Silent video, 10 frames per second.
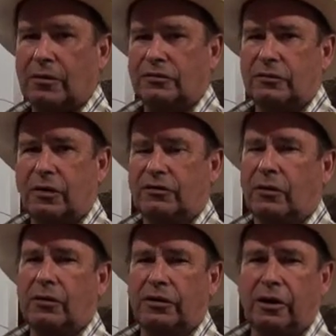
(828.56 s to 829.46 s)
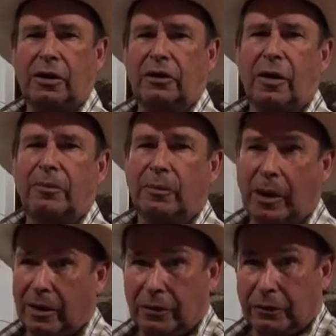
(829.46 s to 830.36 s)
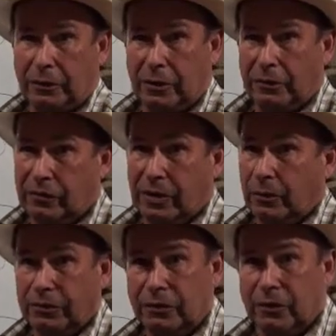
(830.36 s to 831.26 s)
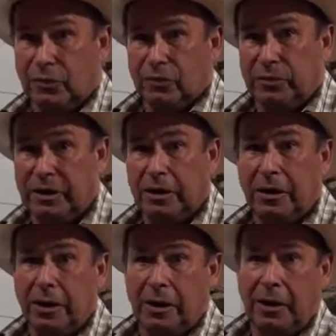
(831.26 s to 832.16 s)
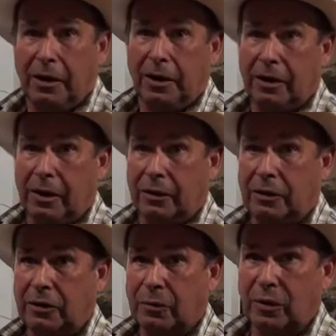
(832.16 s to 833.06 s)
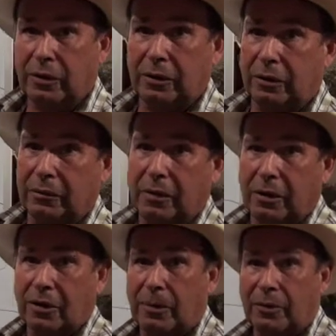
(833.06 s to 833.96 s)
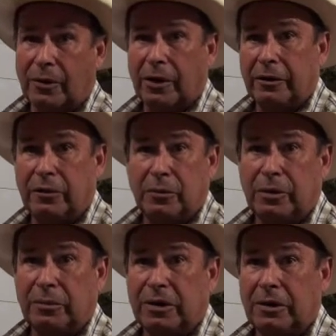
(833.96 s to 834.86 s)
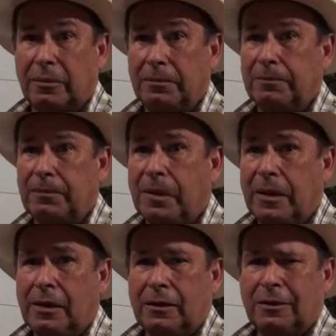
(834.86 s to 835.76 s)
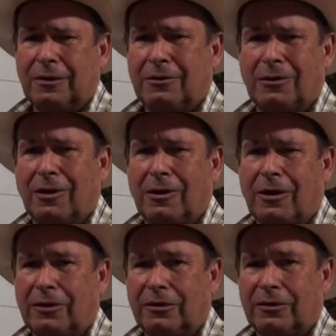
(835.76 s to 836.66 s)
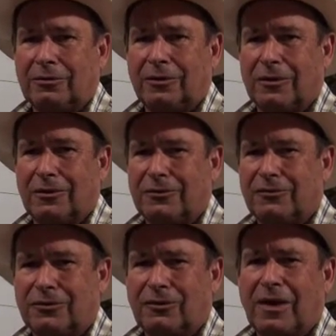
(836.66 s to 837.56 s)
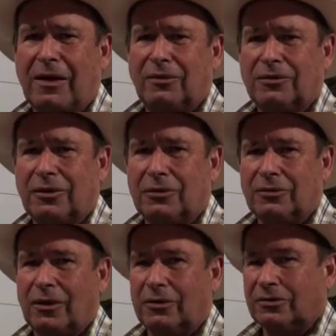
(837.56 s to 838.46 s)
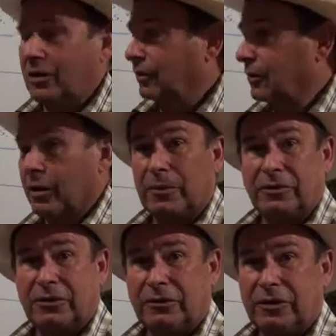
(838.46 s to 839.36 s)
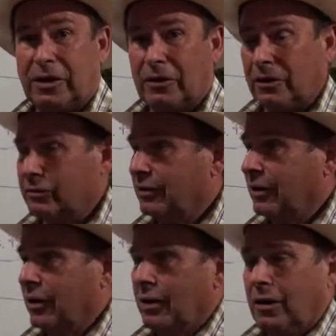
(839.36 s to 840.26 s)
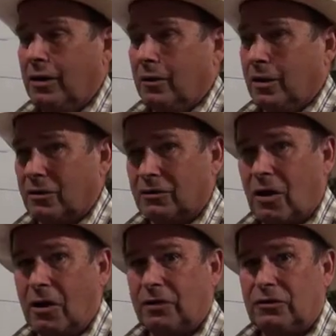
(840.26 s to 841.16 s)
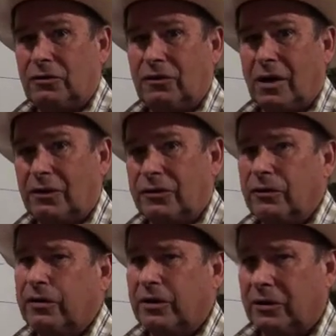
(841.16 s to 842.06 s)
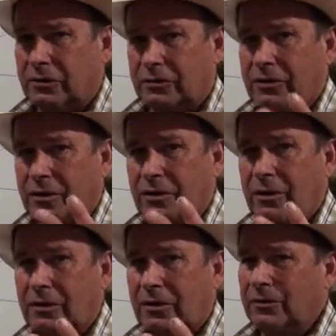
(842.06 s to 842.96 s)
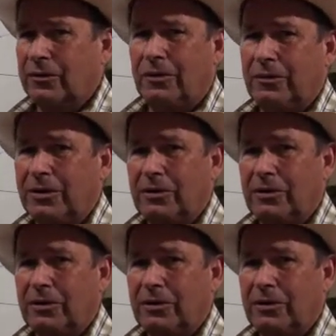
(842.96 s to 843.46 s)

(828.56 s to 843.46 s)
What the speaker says: Certainly a helicopter pilot would understand what those numbers mean, and he could bring a copter right in there and pick me up. You know, they got a lot of these survivor shows and all this kind of crap on TV nowadays. As long as you've got 2 things, there's no need